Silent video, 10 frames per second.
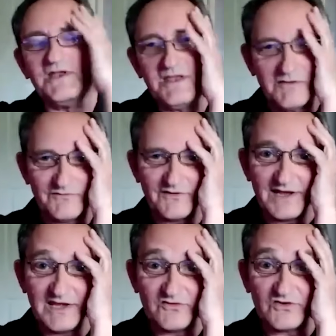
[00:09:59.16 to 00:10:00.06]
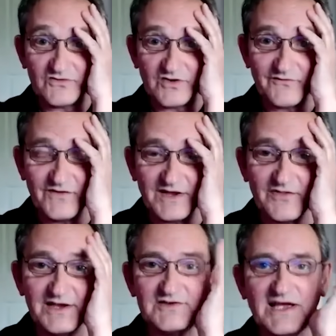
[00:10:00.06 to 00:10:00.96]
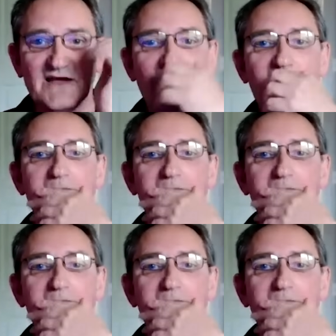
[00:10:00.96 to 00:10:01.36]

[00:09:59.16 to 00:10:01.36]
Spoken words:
window for ages, trying to figure things out.